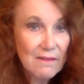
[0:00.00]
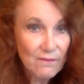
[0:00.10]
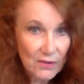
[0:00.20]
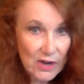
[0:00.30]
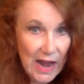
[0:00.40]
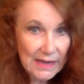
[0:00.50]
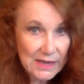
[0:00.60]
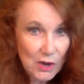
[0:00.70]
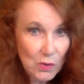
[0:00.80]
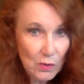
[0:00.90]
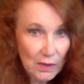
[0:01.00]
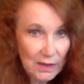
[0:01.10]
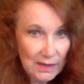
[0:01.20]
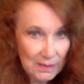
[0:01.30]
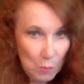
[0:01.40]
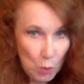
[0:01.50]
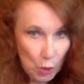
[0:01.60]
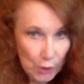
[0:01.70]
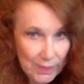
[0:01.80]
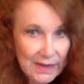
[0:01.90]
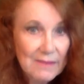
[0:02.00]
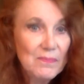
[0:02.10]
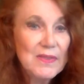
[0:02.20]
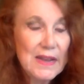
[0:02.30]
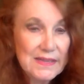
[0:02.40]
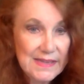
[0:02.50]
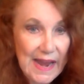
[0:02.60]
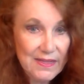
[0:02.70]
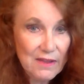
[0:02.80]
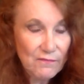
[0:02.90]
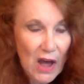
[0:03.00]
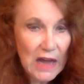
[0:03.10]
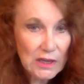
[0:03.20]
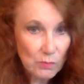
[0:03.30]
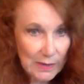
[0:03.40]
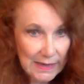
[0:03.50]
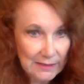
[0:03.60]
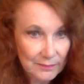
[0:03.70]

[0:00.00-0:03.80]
Fernando Wood, said the following.